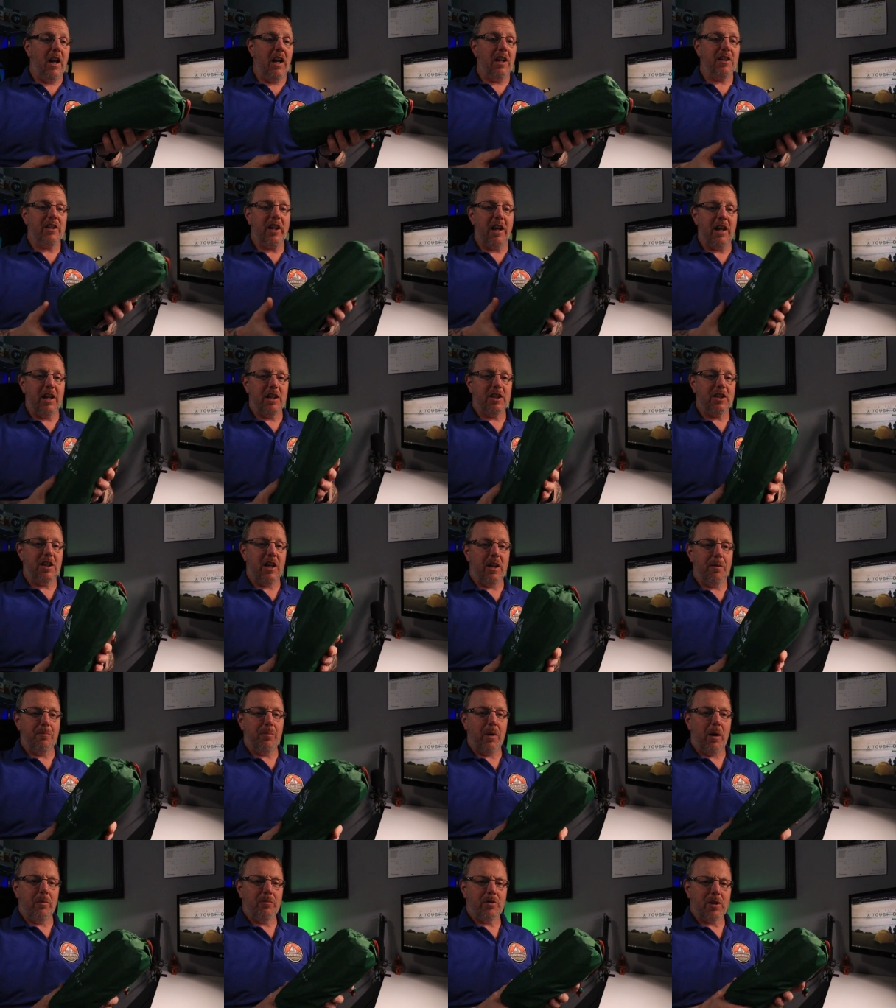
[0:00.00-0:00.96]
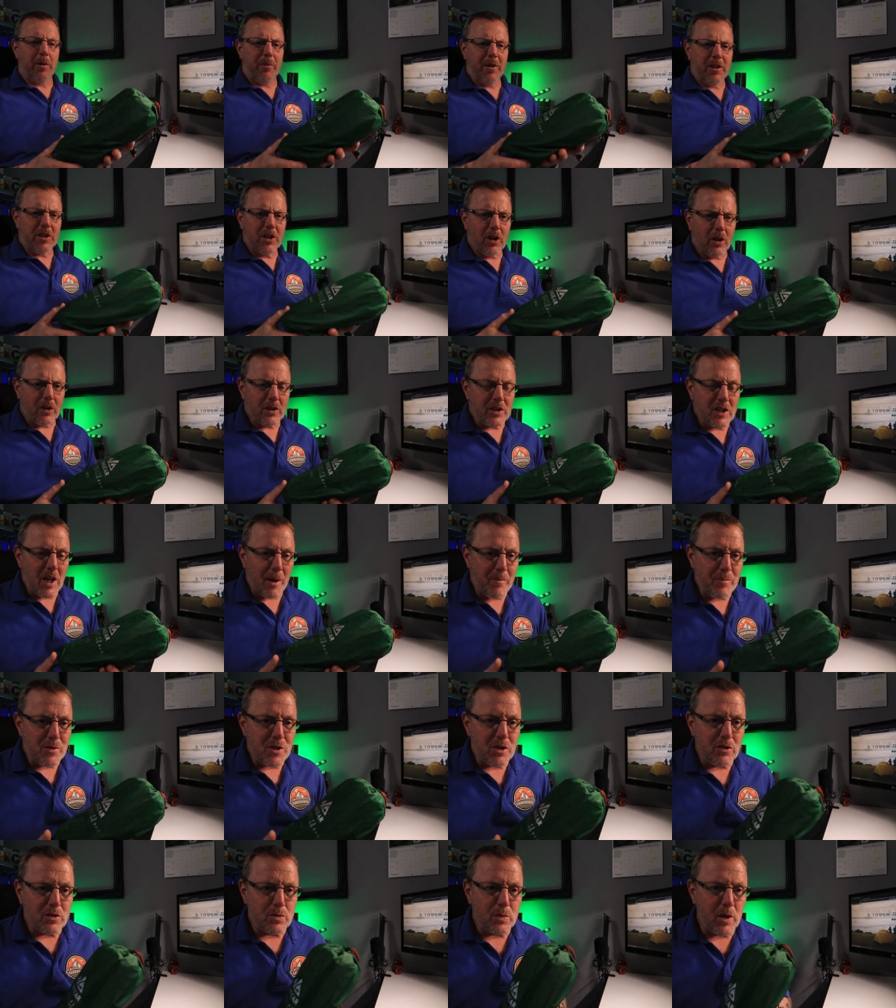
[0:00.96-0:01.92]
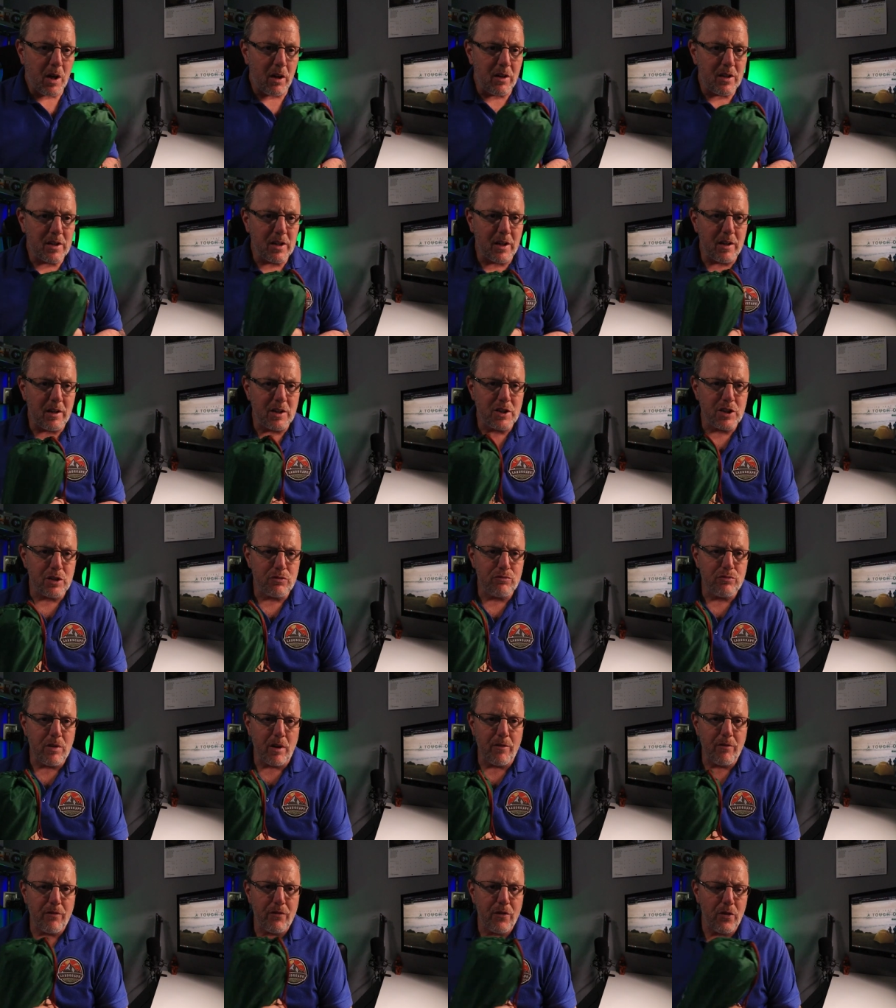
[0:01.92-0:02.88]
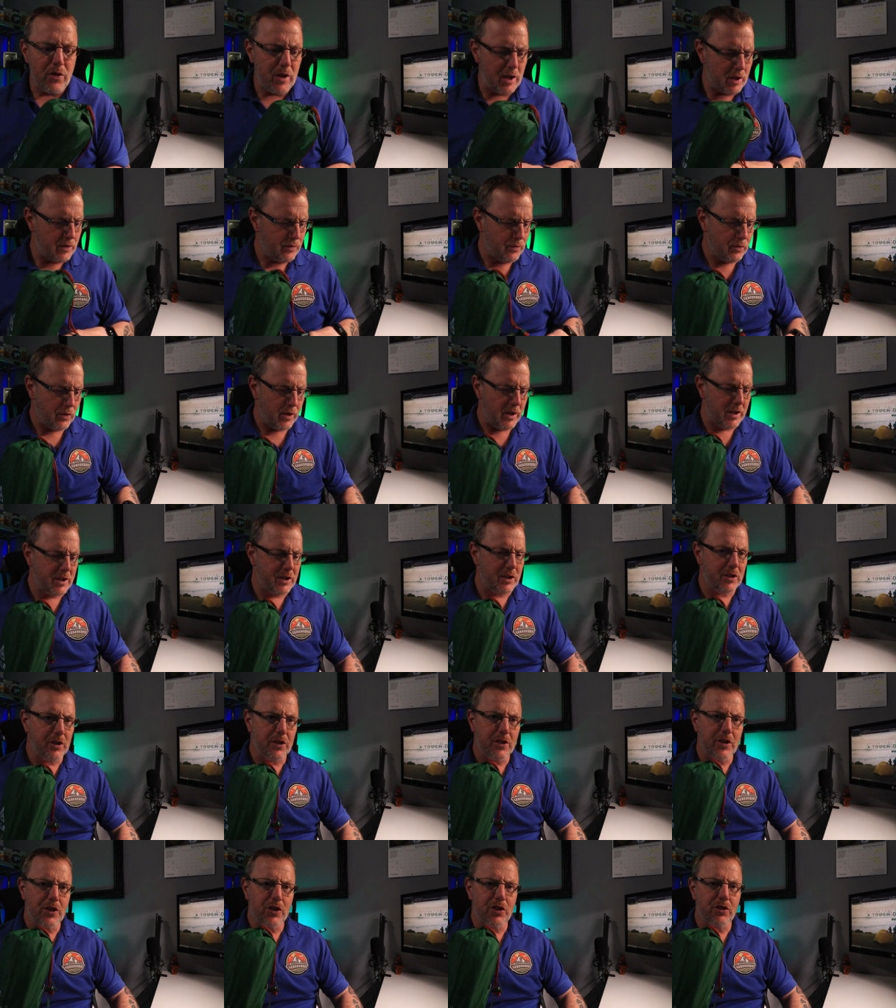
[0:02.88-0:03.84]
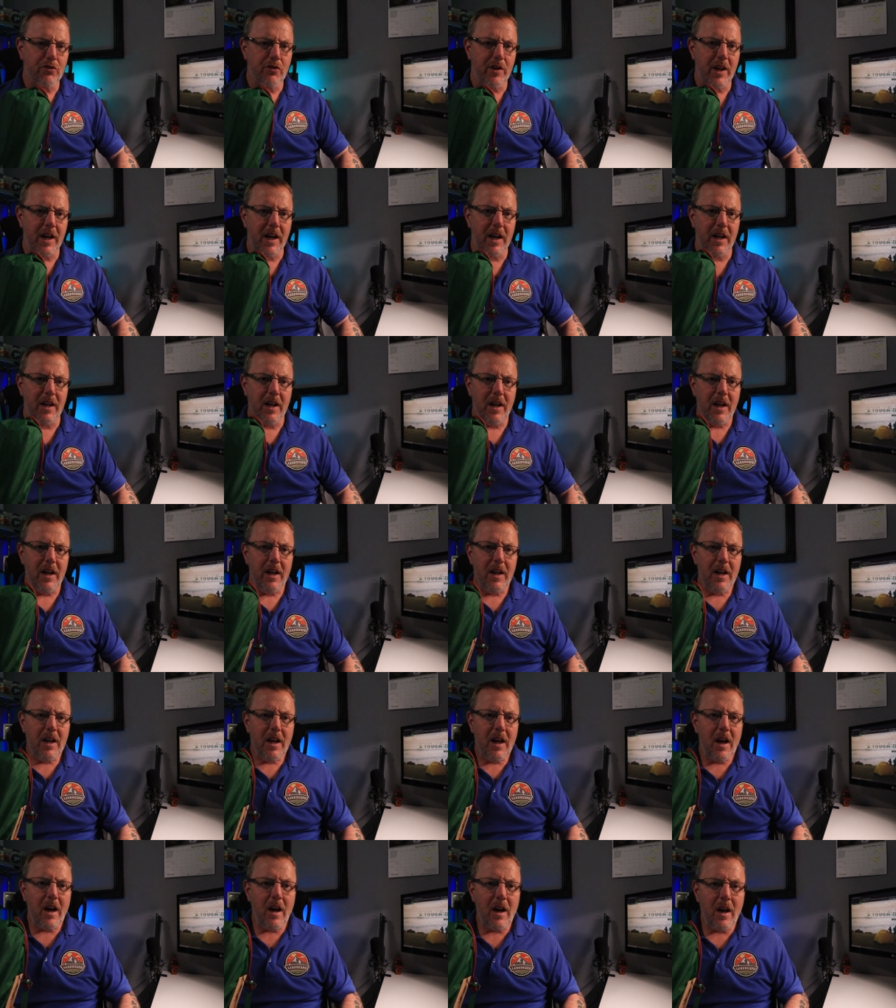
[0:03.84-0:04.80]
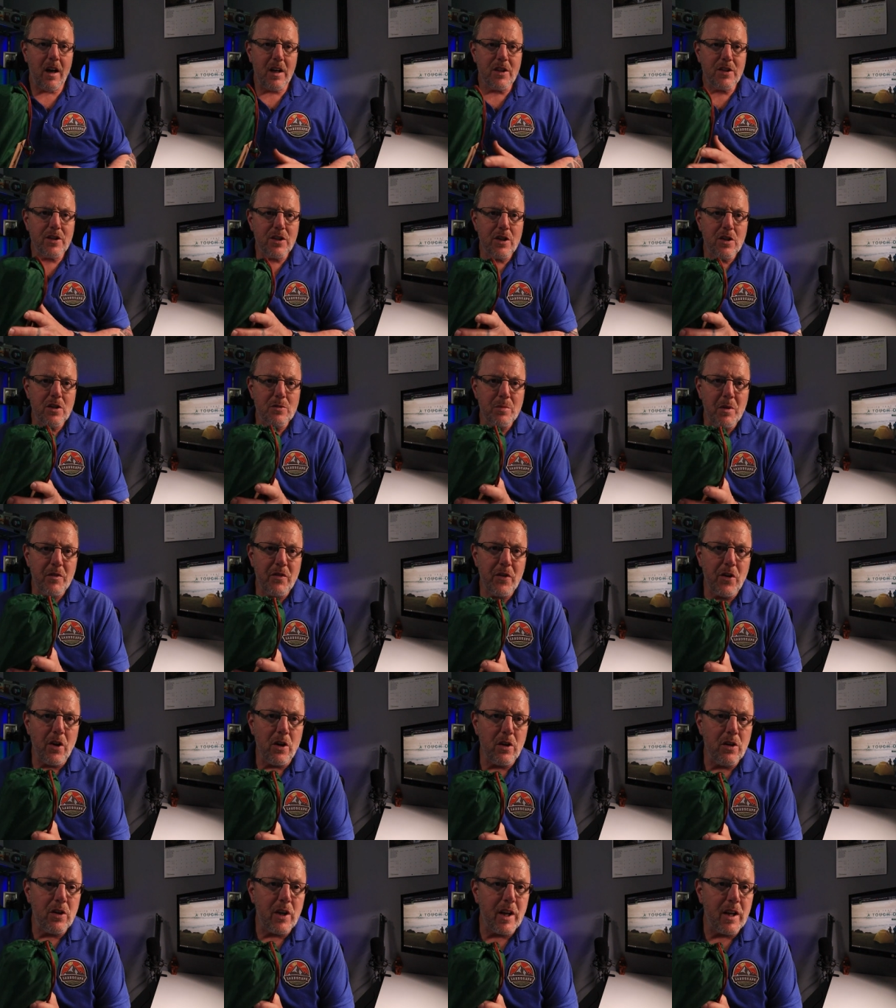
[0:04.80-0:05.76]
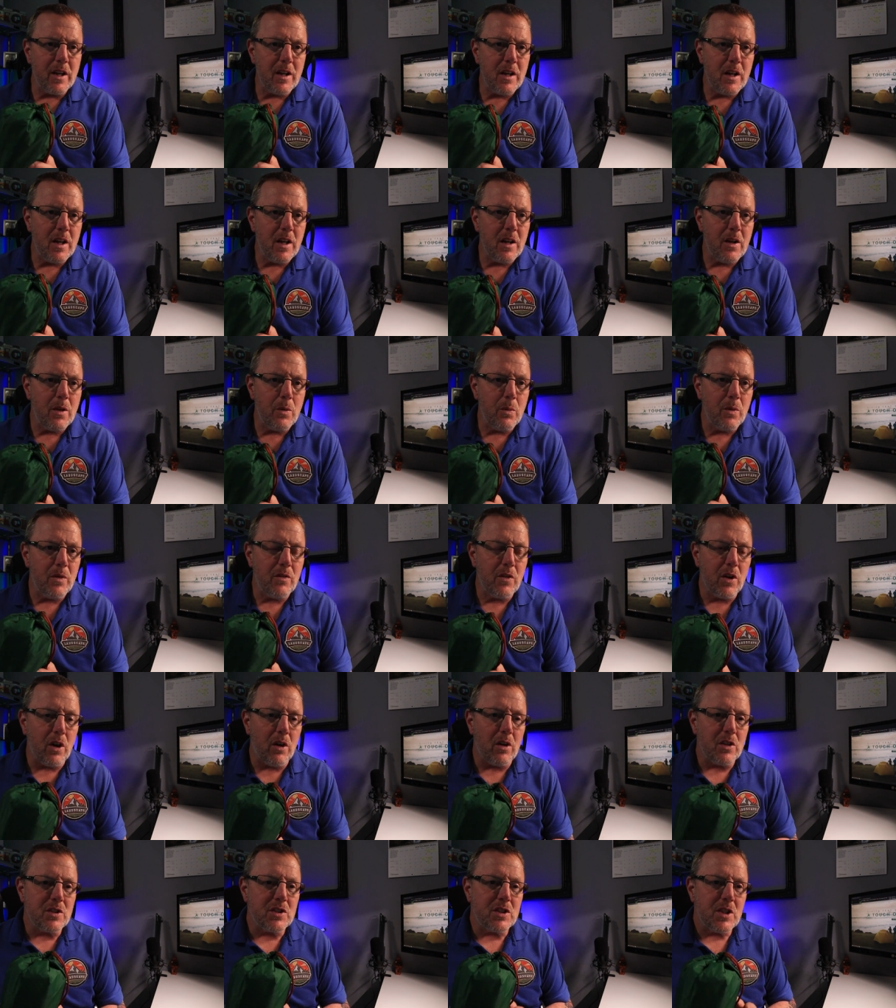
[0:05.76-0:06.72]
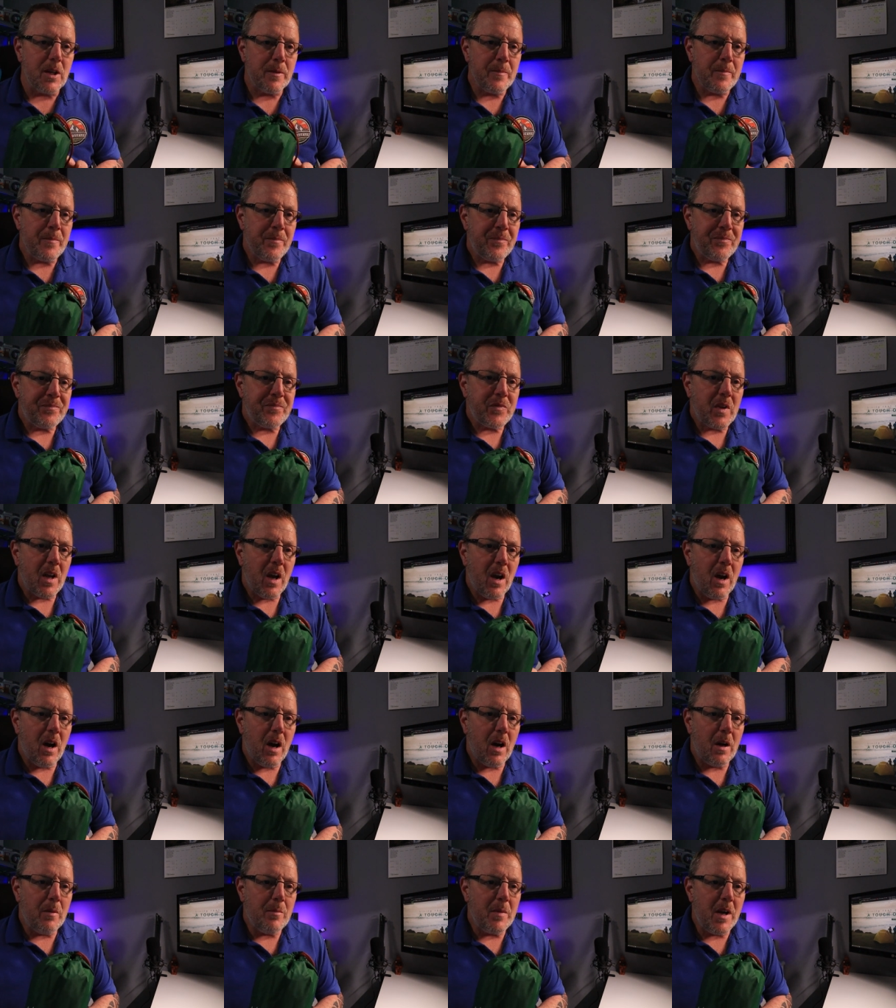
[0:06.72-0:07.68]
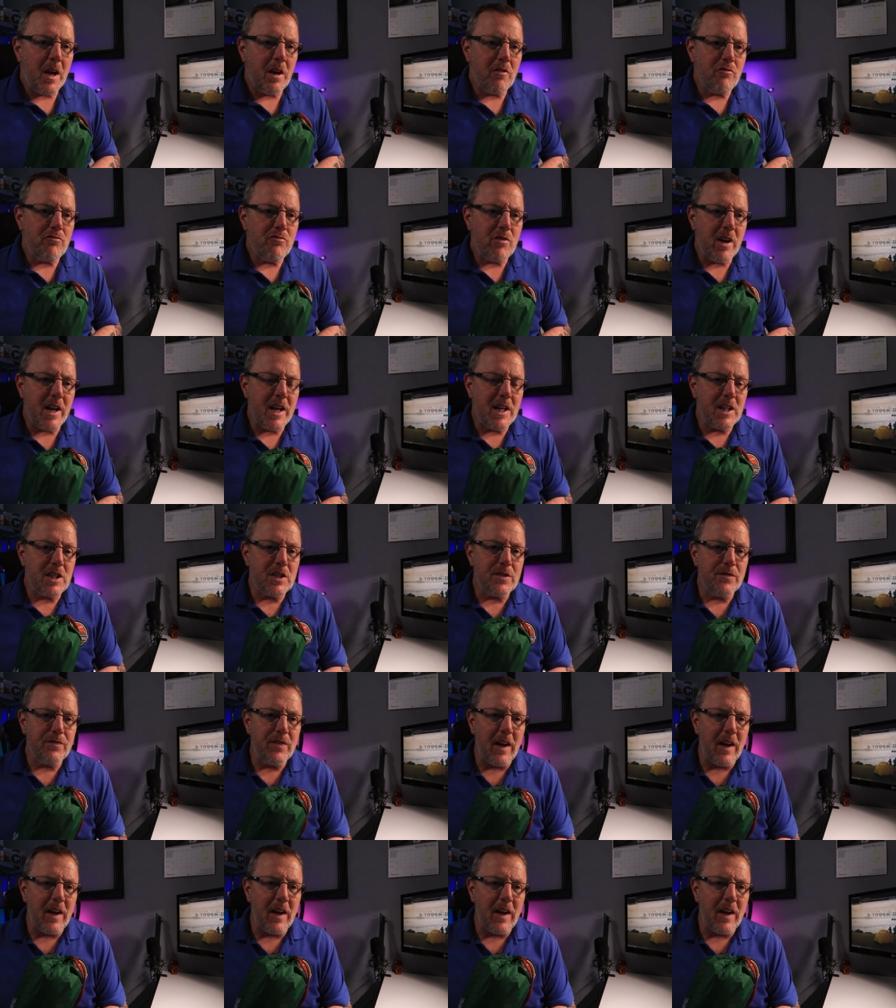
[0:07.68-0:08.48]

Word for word: yeah, let's get this thing pumped up. It's got temperature as well. They're going to just run through this for you just on the screen. Uh, excuse me for not looking at you. We've got um, it rates